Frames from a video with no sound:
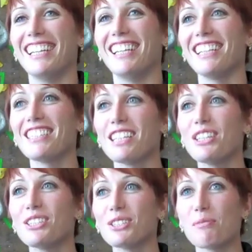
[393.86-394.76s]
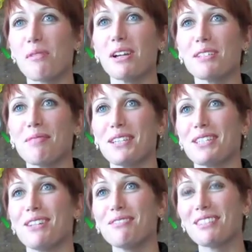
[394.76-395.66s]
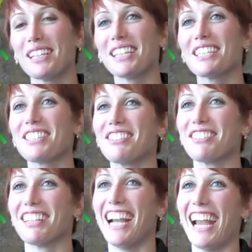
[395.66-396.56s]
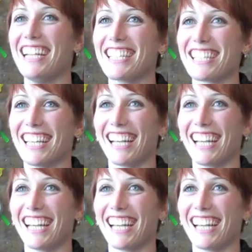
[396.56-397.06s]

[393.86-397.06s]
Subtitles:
I tend to surprise myself when I get to races.